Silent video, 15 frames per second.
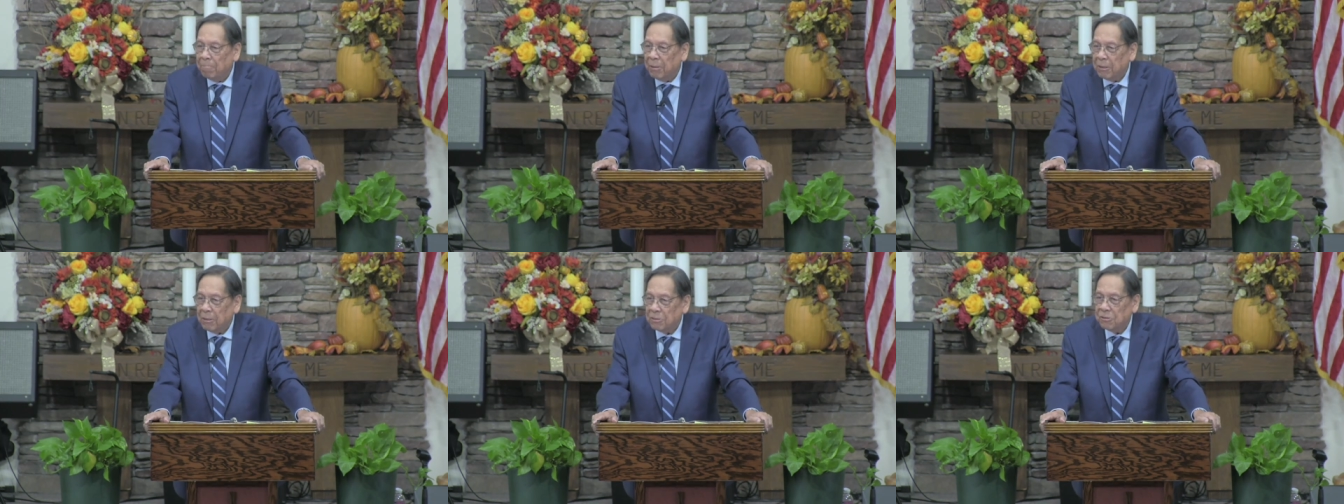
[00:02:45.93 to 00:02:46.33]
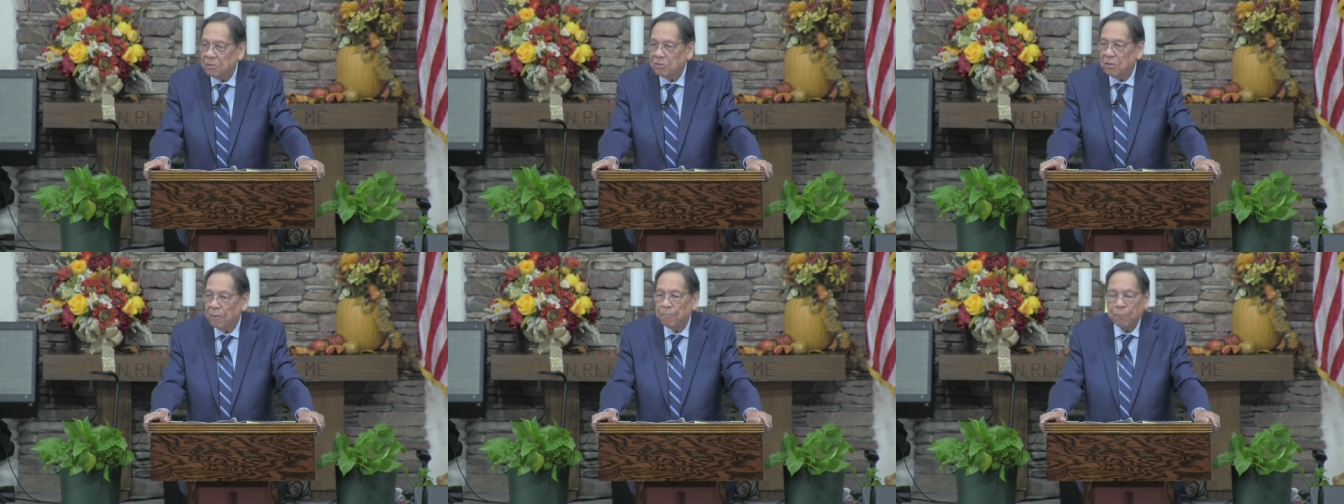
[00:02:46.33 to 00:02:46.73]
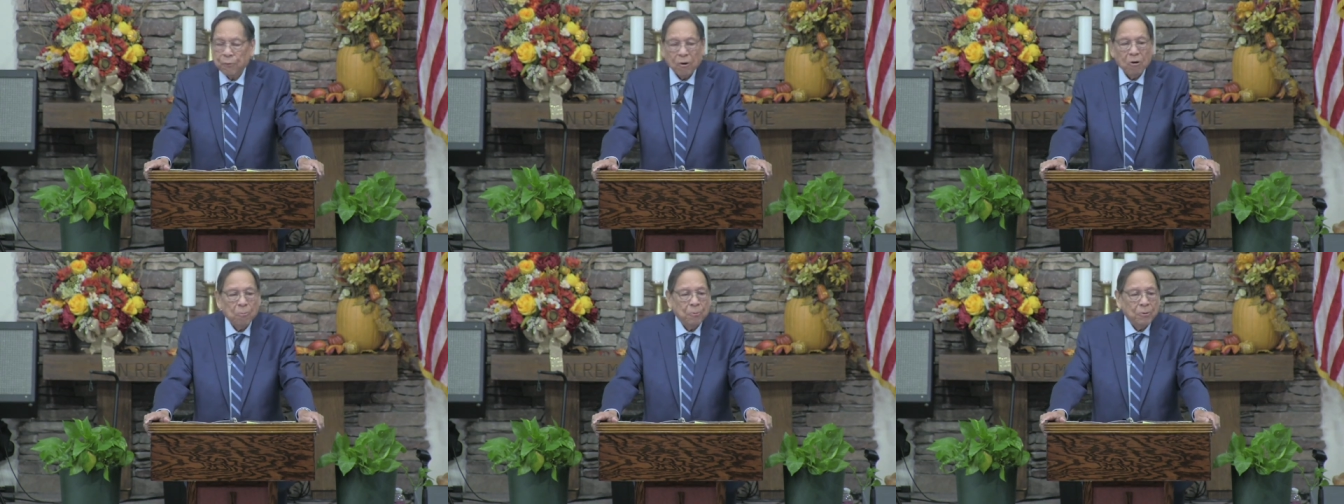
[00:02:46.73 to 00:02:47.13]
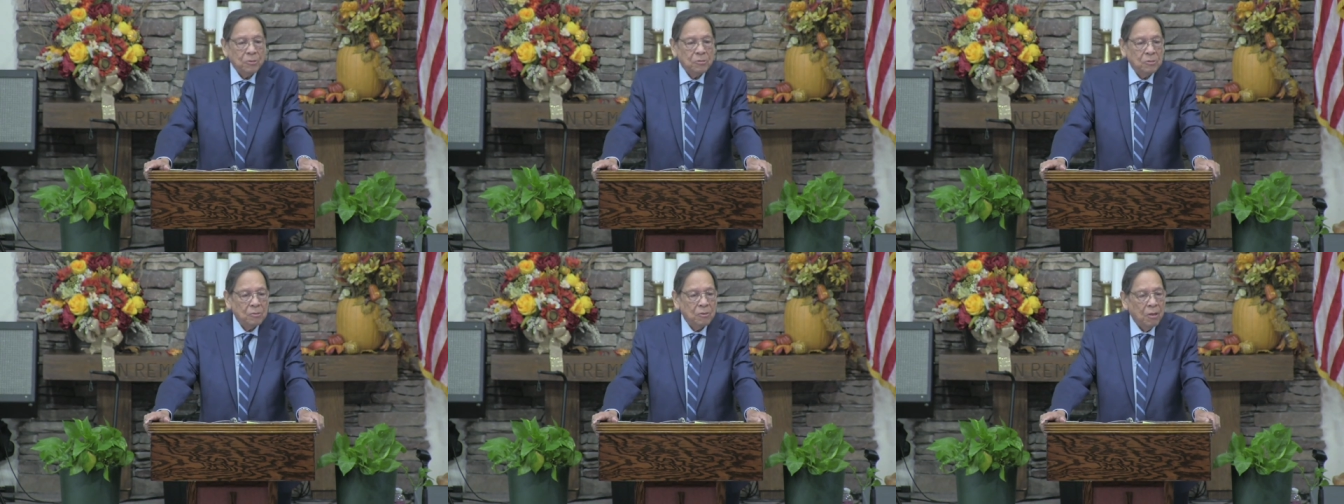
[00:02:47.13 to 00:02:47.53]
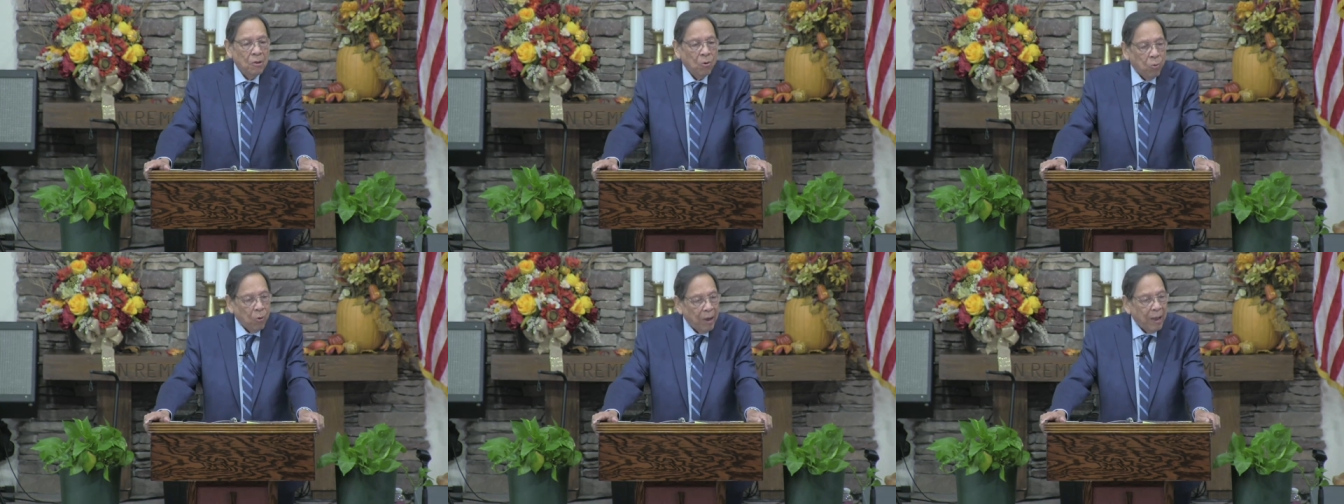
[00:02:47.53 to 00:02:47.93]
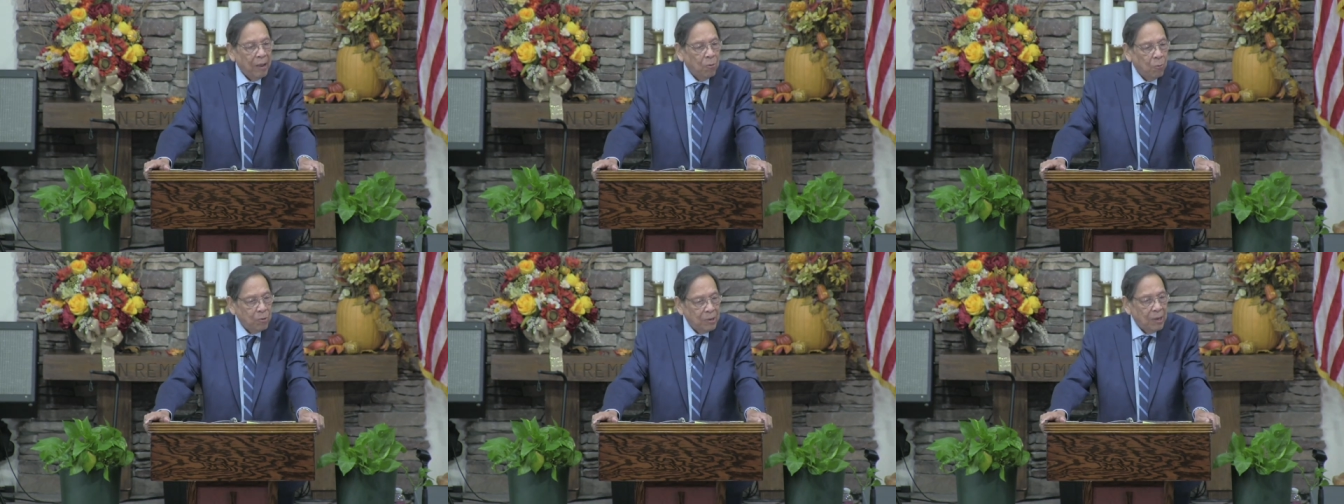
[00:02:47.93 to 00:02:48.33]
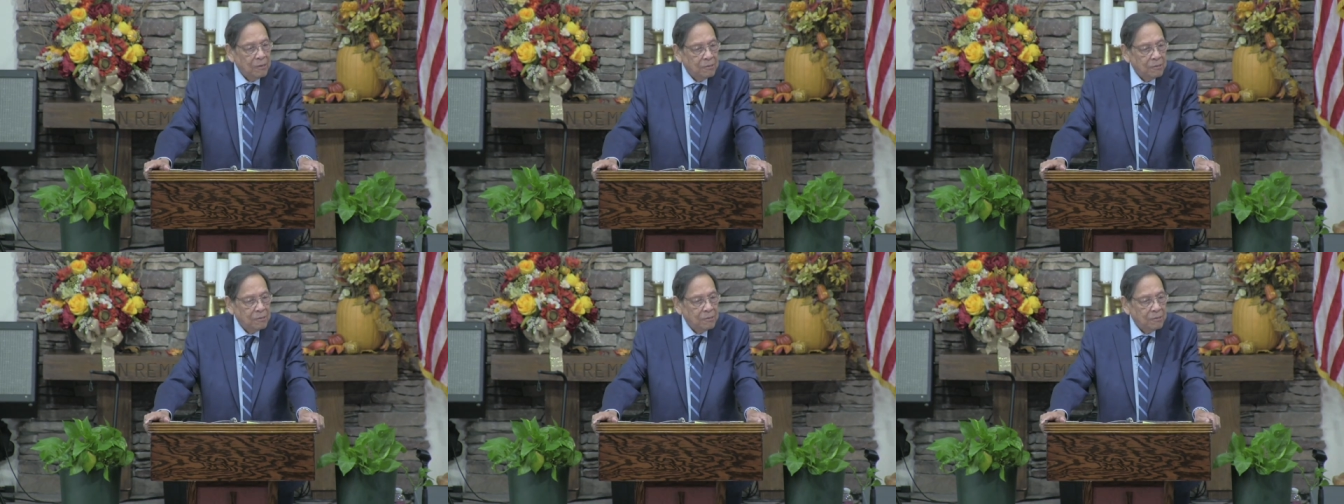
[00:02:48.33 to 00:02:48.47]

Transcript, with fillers: because there's a purpose why we